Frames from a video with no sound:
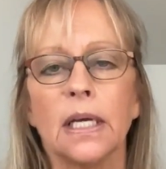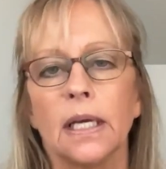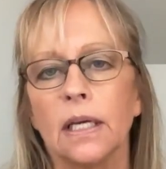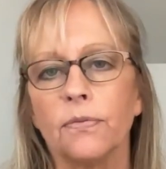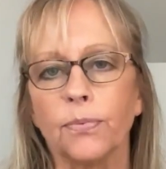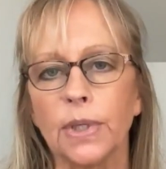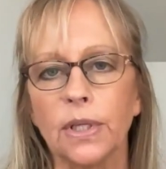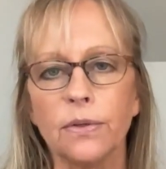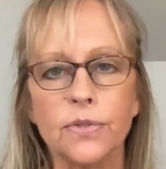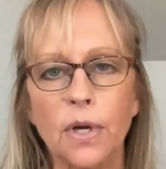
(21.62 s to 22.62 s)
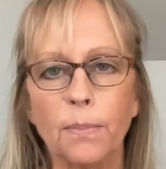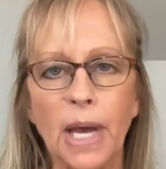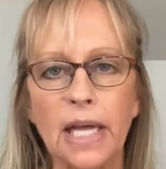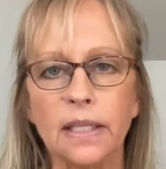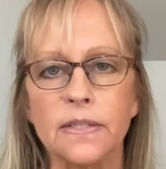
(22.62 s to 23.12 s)
If we lose our
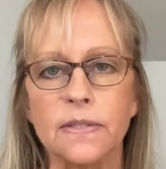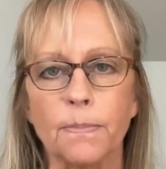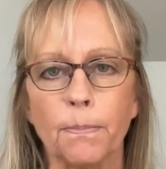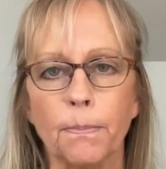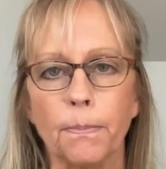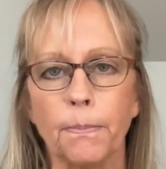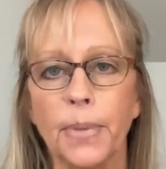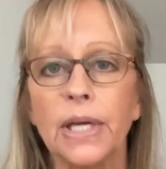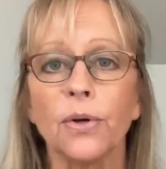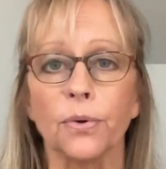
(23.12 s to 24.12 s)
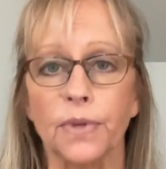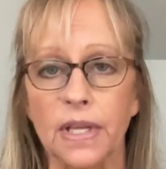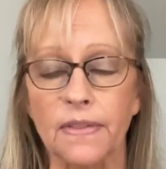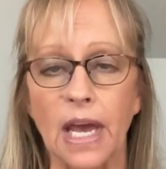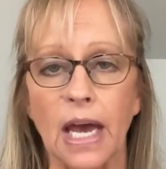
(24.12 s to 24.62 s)
balance bigger
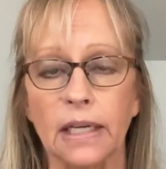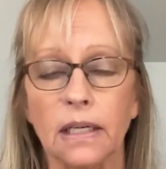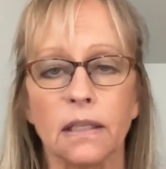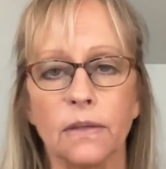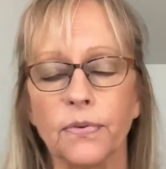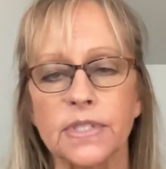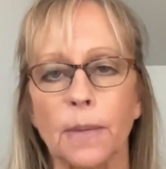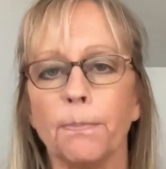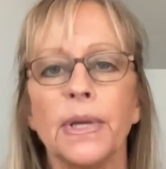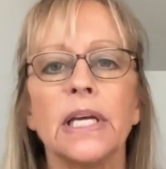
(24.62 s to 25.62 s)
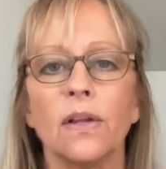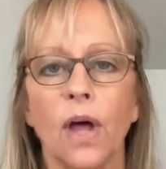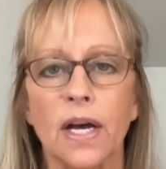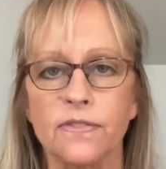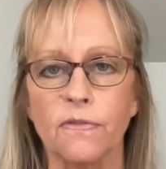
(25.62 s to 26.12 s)
than that, if it's a big
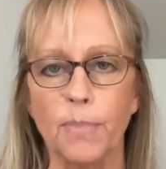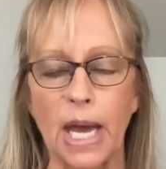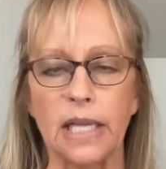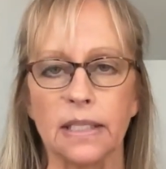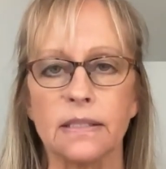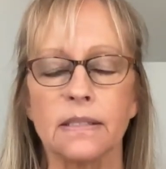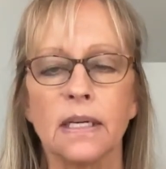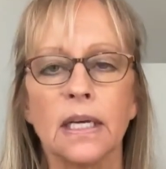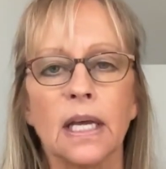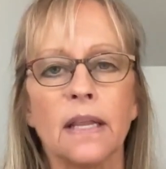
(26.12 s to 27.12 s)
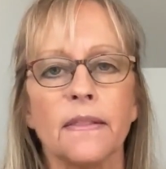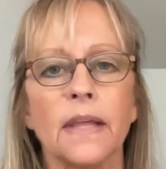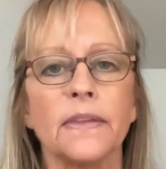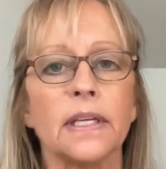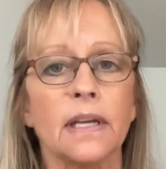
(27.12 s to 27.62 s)
loss of balance,
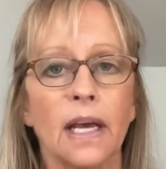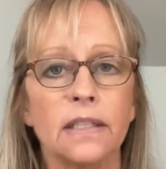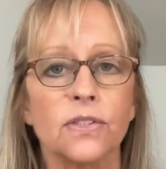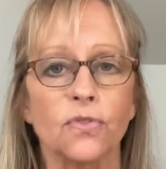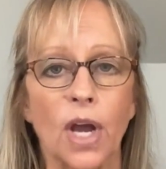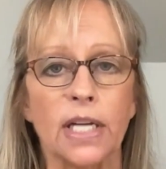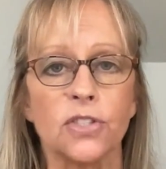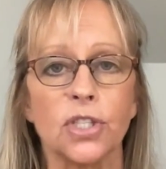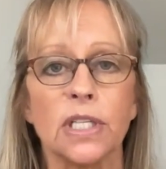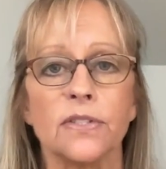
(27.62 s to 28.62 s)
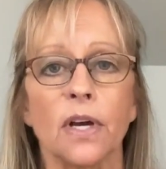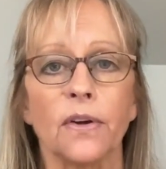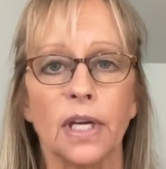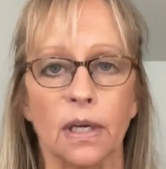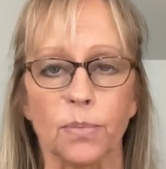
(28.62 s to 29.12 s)
then the next strategy is
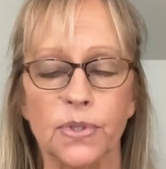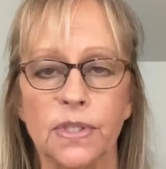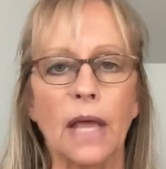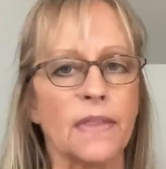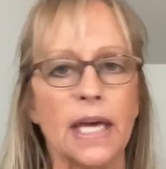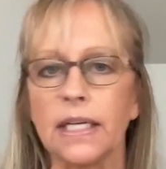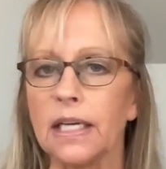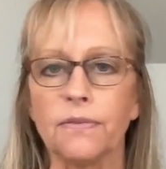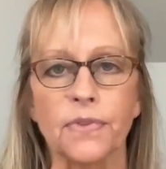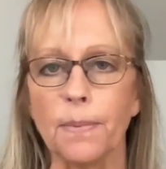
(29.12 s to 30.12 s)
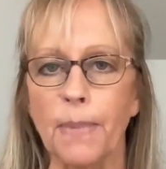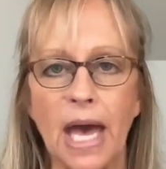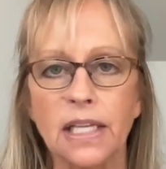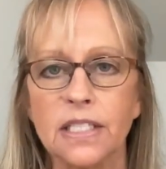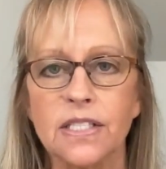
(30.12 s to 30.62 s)
our hips. And then if the
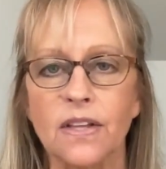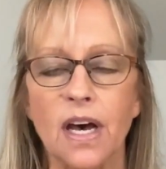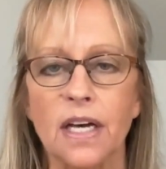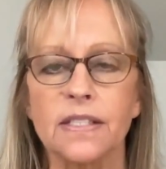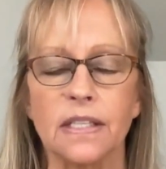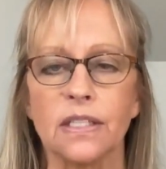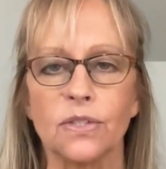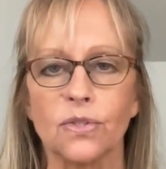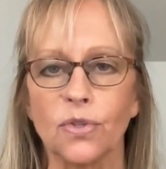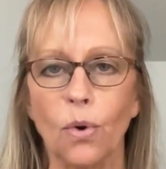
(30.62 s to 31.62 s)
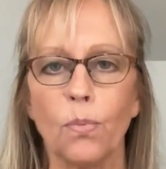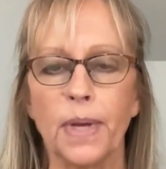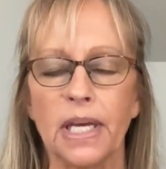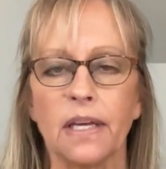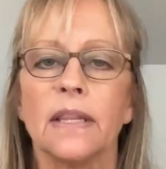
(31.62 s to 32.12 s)
balance loss is so
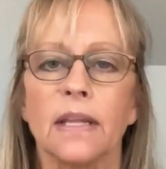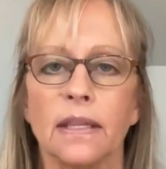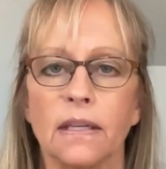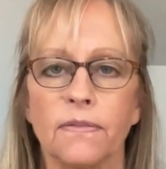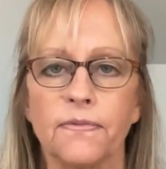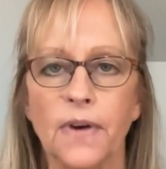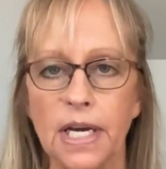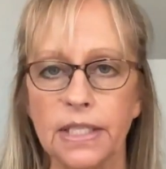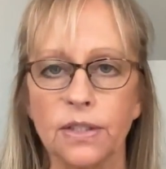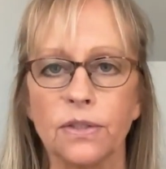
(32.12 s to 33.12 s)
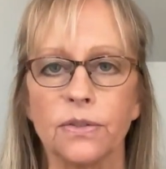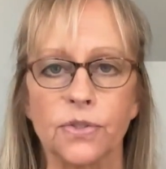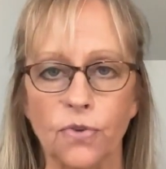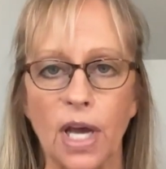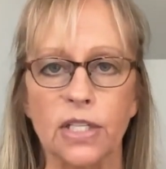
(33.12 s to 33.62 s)
big, then the final
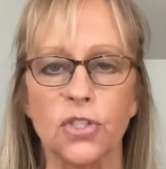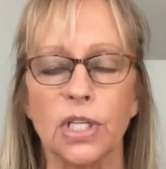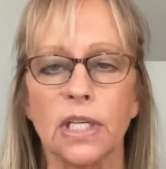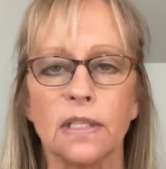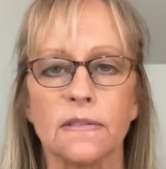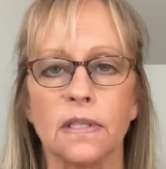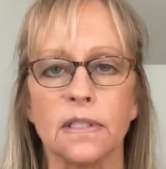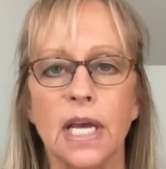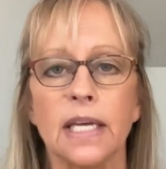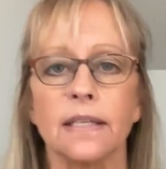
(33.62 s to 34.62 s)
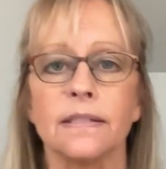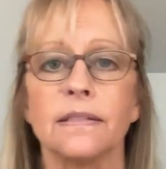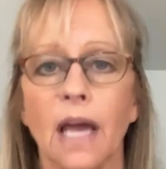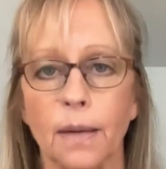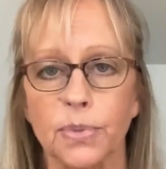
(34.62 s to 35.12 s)
strategy is to take a
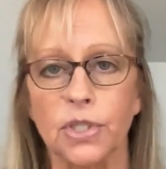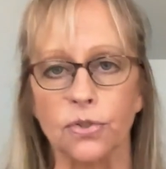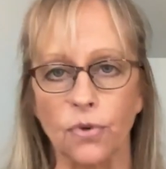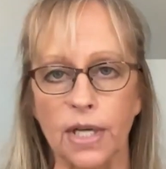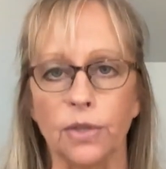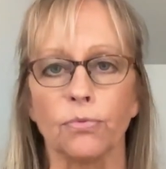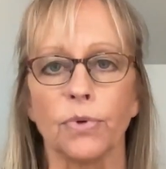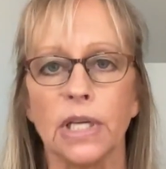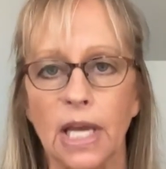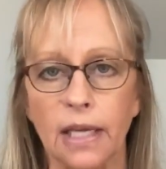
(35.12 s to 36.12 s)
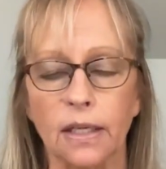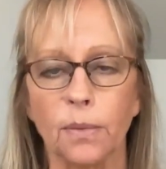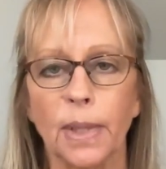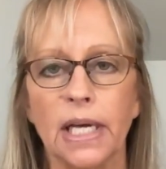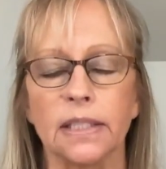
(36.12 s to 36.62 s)
step to try to regain our
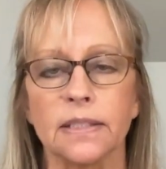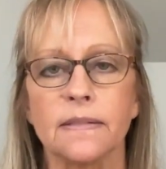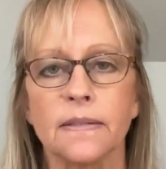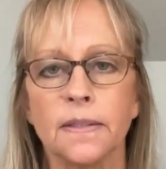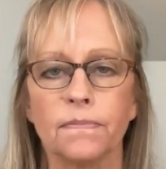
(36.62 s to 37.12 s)
balance.